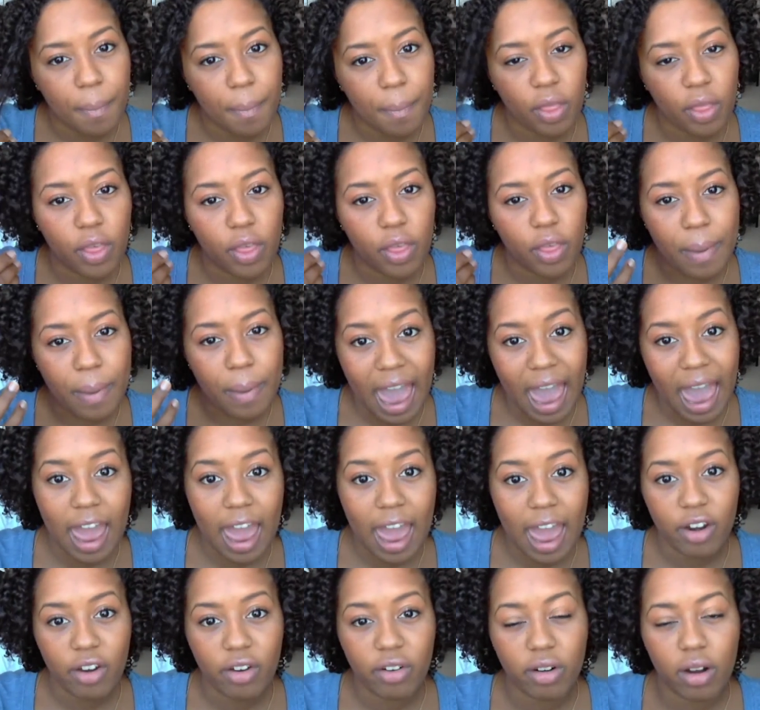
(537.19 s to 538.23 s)
the
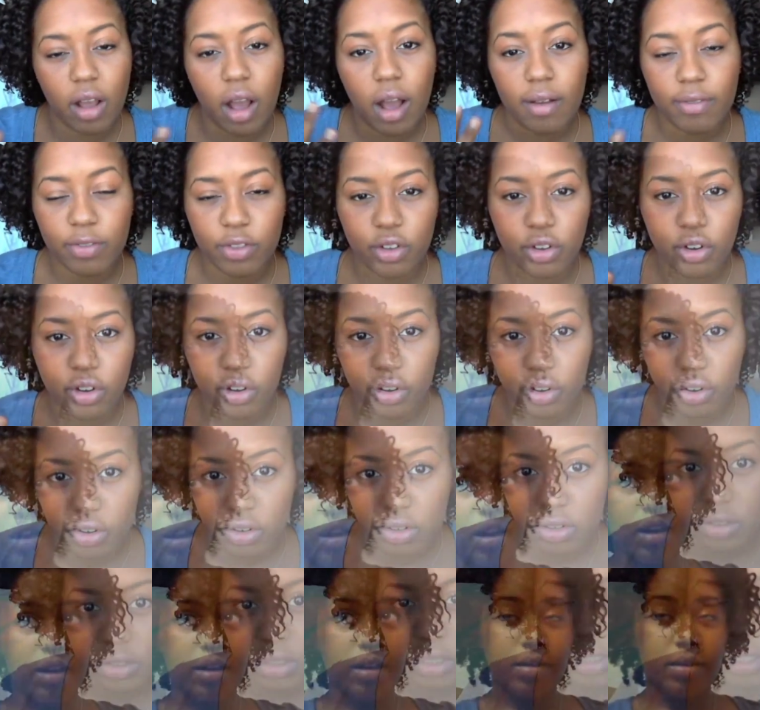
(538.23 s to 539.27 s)
pattern of the
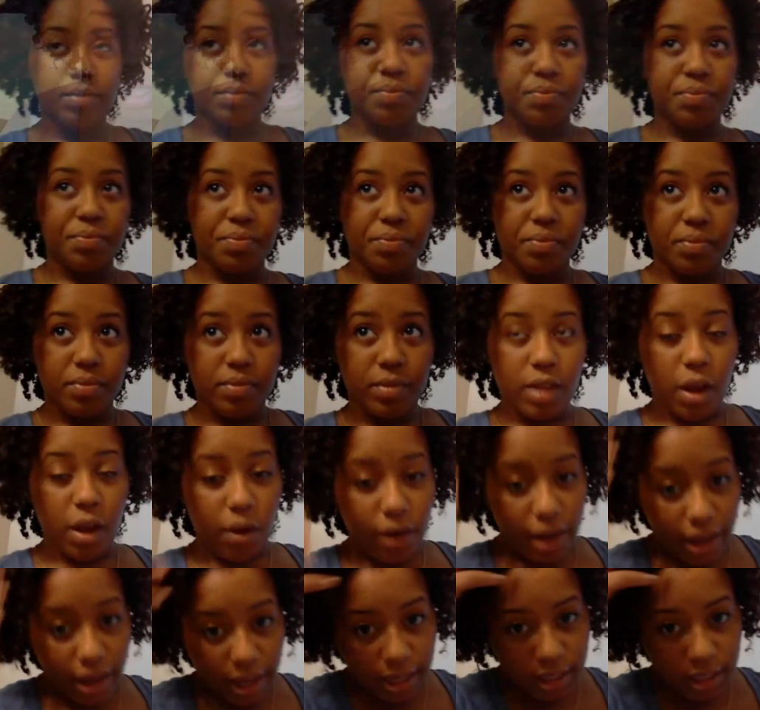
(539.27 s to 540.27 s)
curls. Okay,